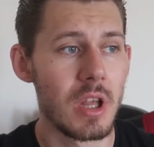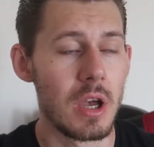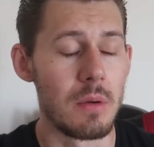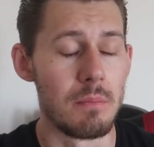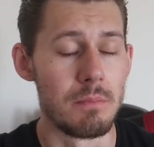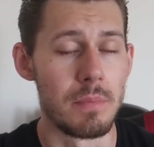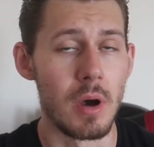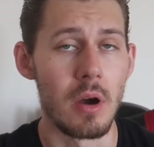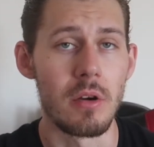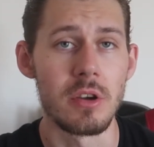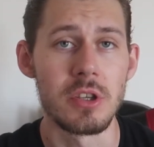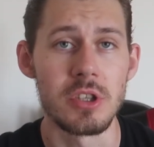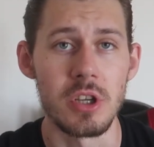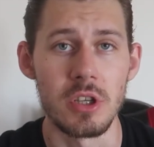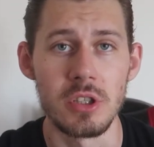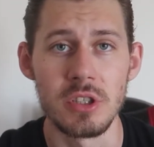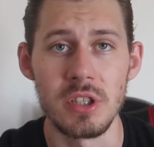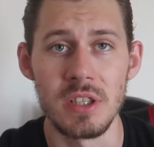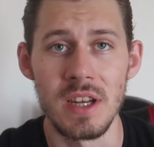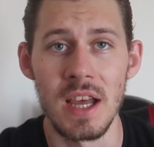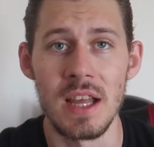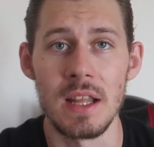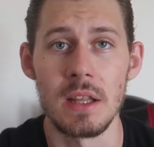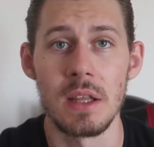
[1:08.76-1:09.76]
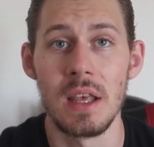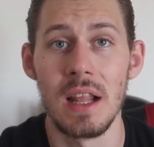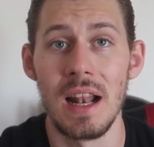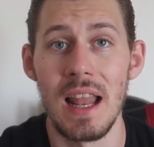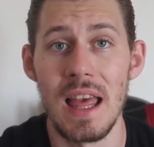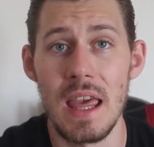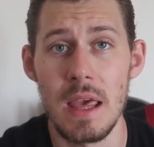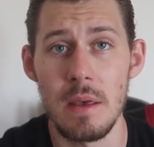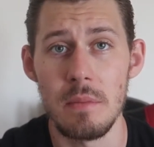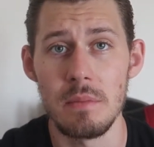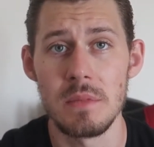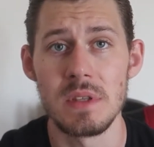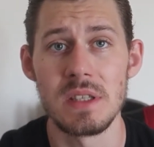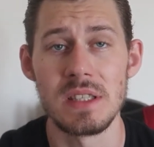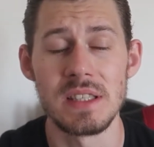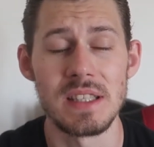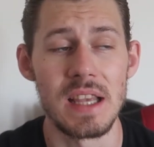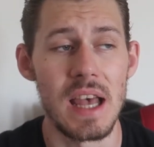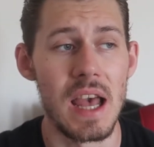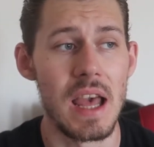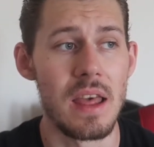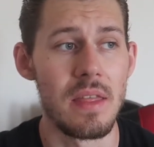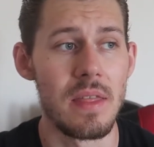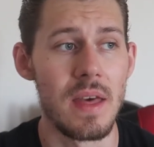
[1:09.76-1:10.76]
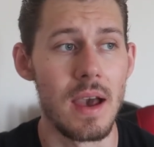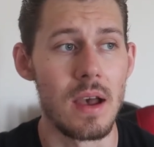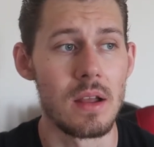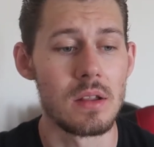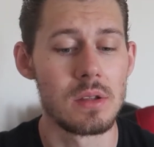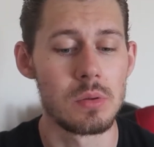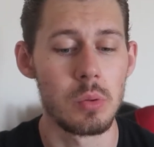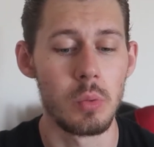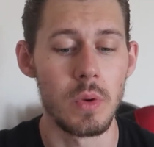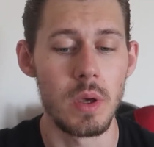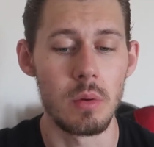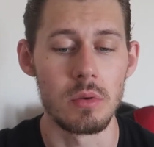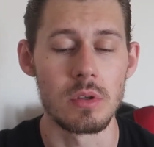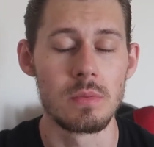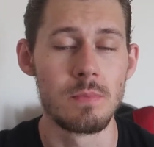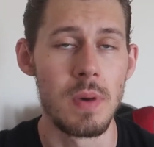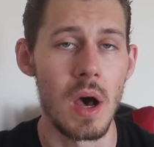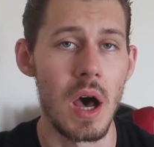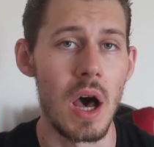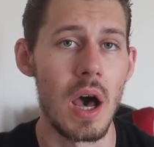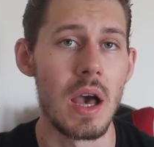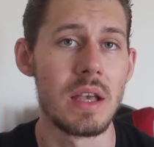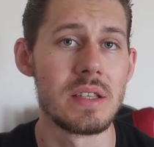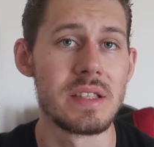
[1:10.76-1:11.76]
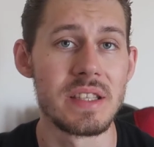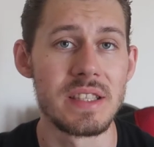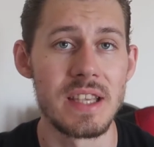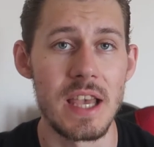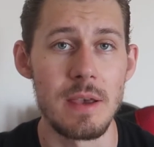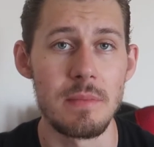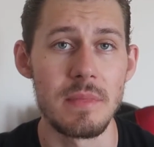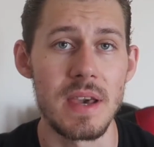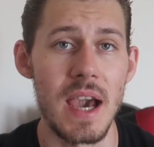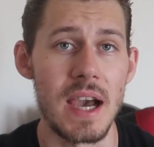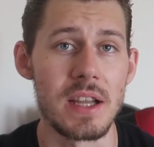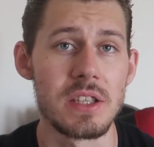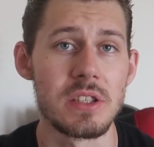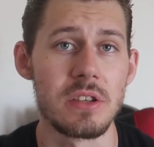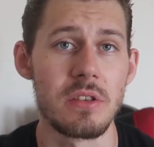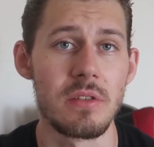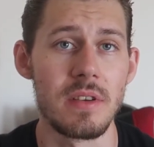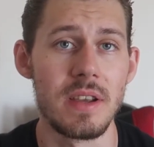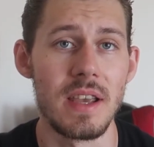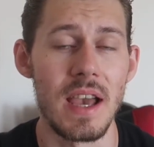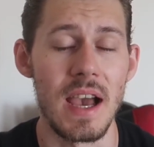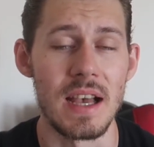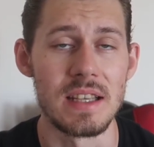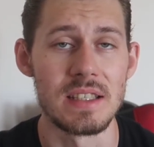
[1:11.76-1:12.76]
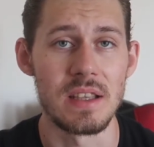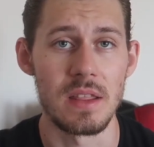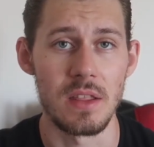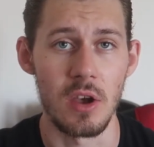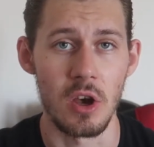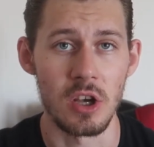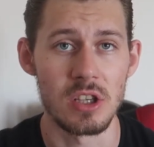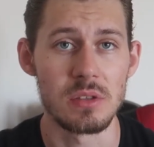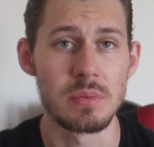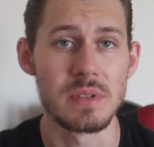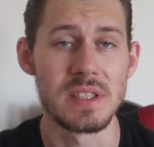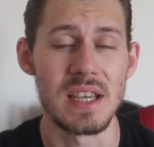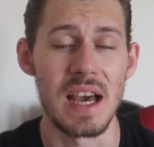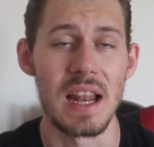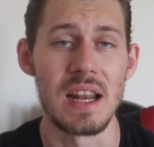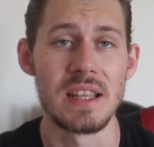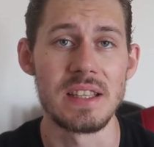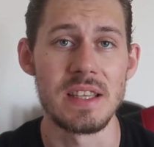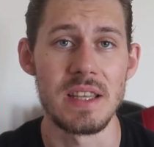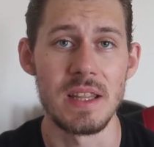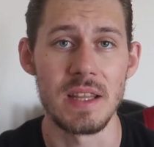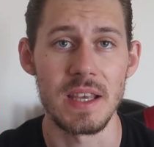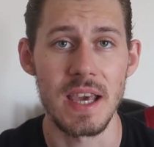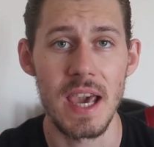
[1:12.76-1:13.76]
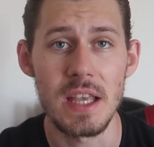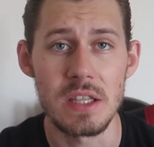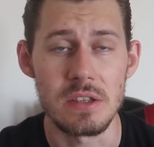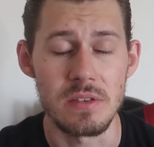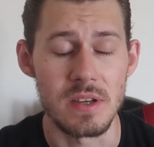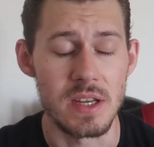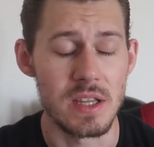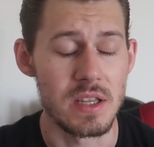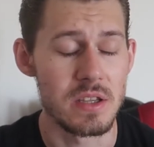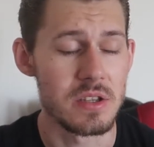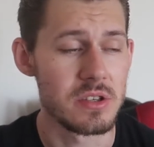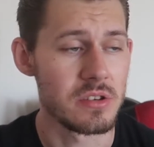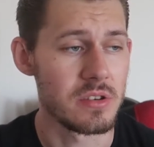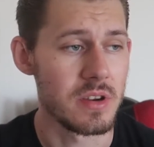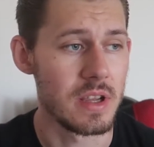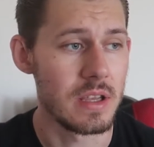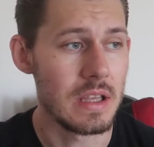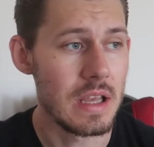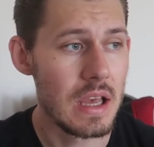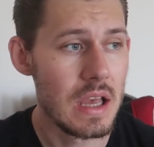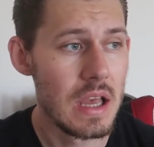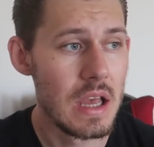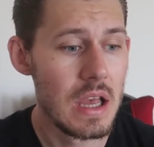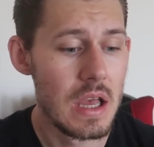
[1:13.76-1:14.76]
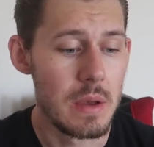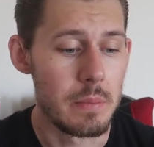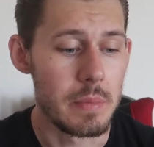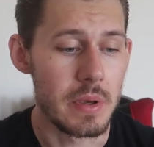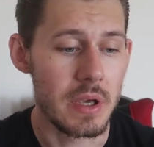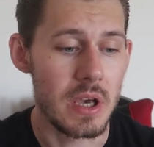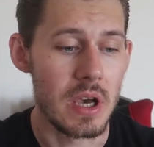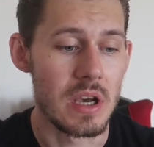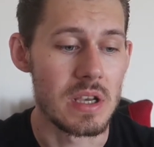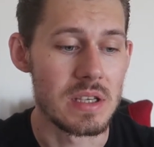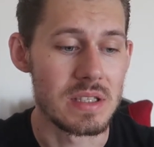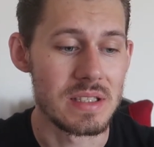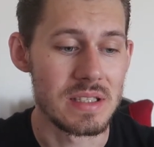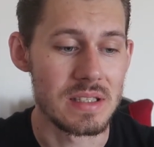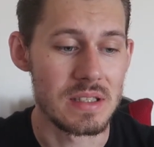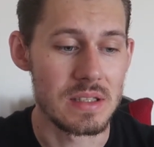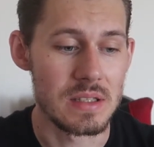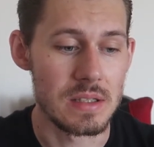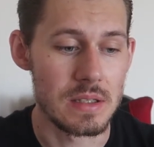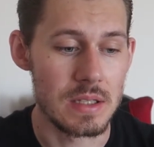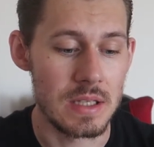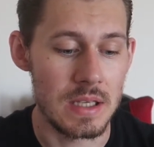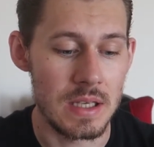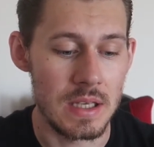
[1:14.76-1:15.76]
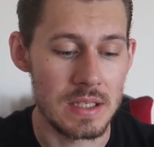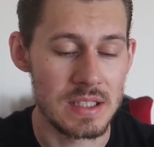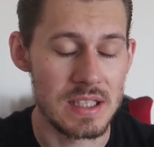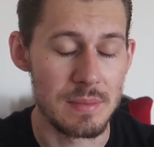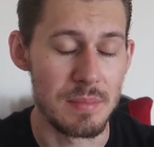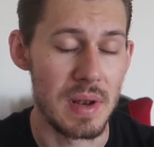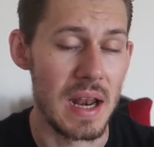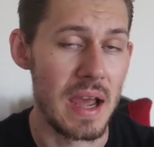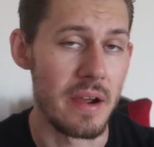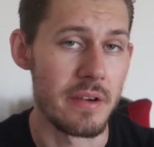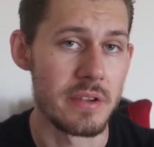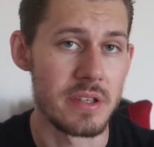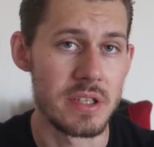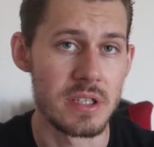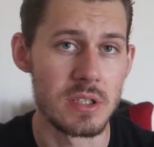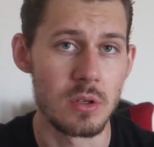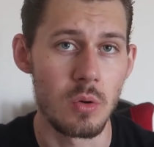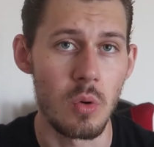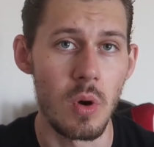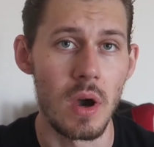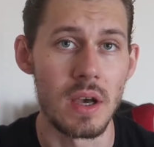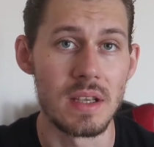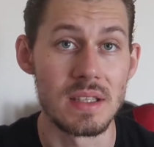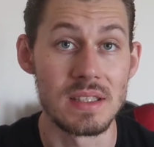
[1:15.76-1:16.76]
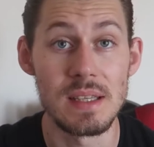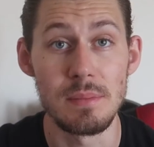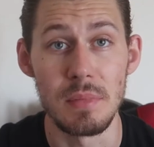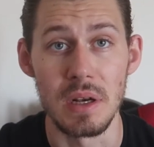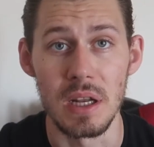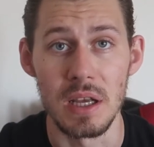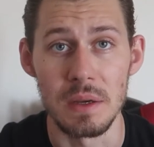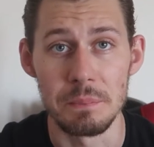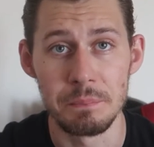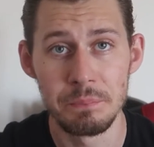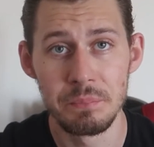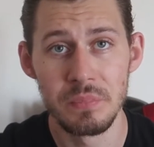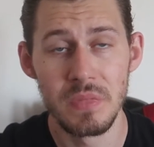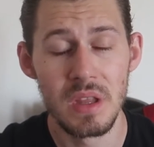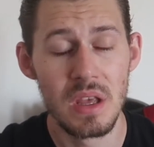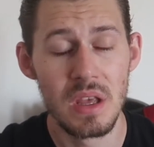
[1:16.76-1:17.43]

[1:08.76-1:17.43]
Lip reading: Boris Johnson had claimed to say that we was part as the same category as the hospitality and the catering industry because the similarities are quite similar.